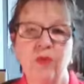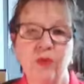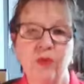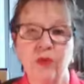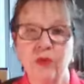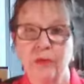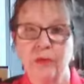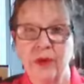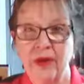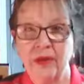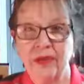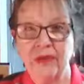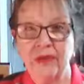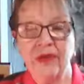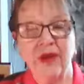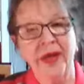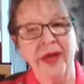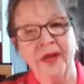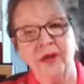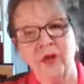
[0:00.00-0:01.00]
with her
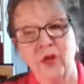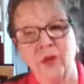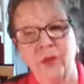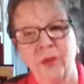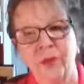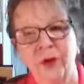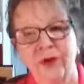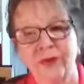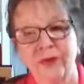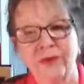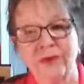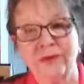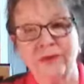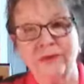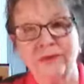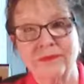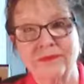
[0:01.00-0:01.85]
mother and her brother,